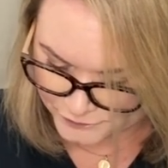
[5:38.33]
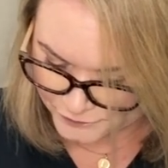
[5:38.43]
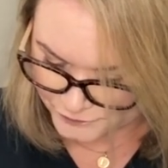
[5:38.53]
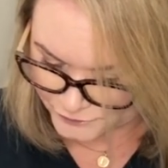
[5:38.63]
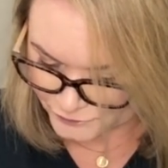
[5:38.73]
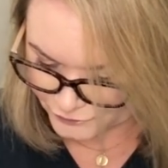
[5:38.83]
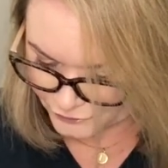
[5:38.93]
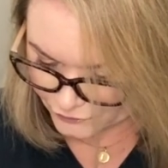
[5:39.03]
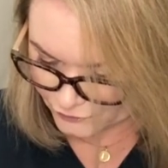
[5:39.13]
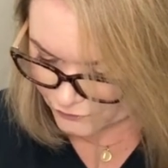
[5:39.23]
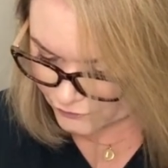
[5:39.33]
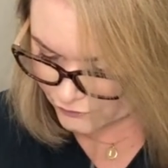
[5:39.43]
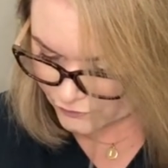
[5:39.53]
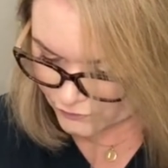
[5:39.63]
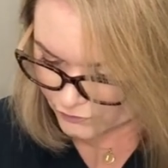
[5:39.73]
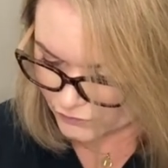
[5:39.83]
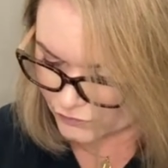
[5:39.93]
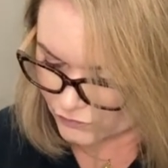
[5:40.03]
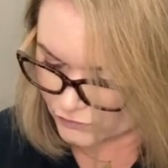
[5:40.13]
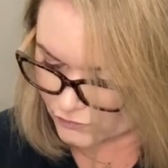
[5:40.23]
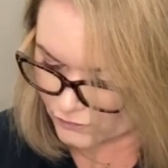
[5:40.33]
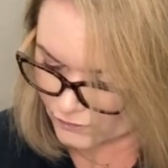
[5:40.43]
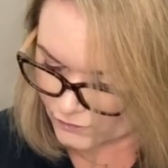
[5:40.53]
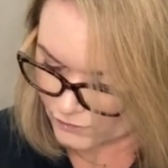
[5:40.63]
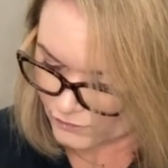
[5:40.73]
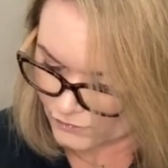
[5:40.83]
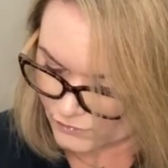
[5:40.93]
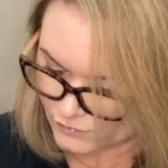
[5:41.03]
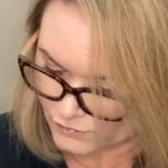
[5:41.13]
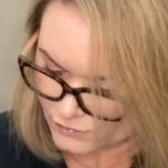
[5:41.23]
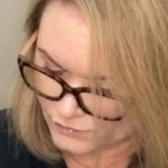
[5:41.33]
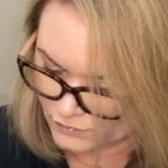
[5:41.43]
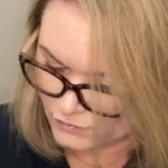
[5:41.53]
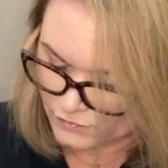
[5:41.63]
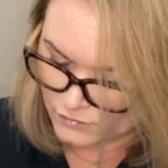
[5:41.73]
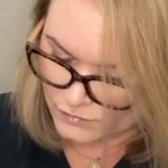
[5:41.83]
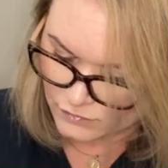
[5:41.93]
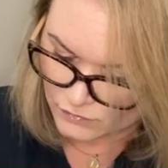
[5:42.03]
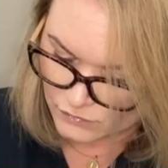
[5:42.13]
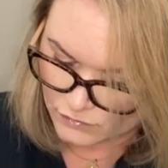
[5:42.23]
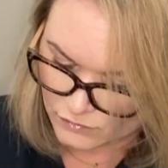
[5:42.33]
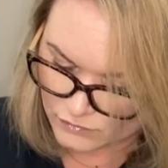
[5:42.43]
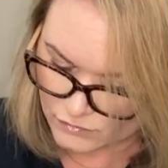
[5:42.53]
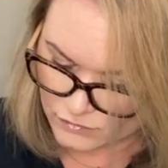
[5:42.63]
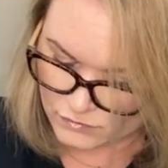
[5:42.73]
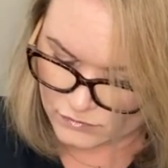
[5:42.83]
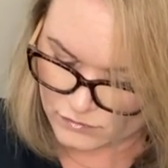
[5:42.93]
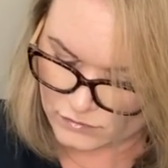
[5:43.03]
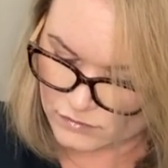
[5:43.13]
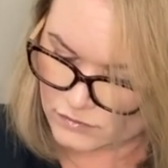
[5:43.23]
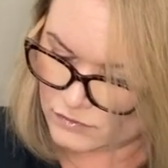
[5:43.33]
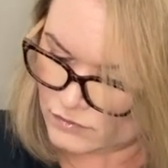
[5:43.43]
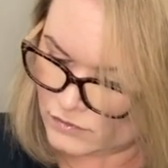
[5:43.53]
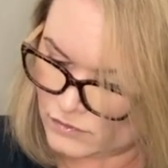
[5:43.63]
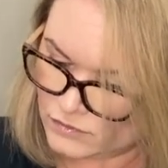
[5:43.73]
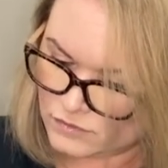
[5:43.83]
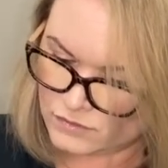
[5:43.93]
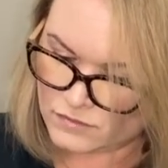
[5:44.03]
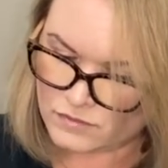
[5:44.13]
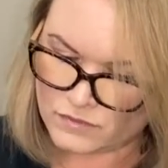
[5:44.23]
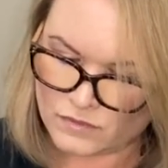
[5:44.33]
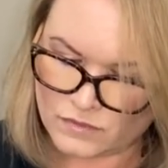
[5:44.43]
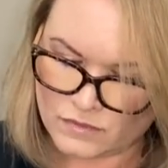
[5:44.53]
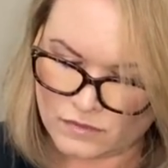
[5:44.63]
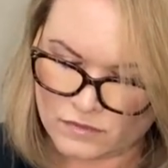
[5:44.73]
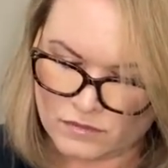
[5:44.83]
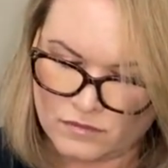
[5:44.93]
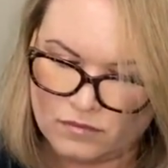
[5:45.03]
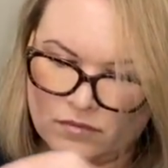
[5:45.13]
No one is speaking in this clip.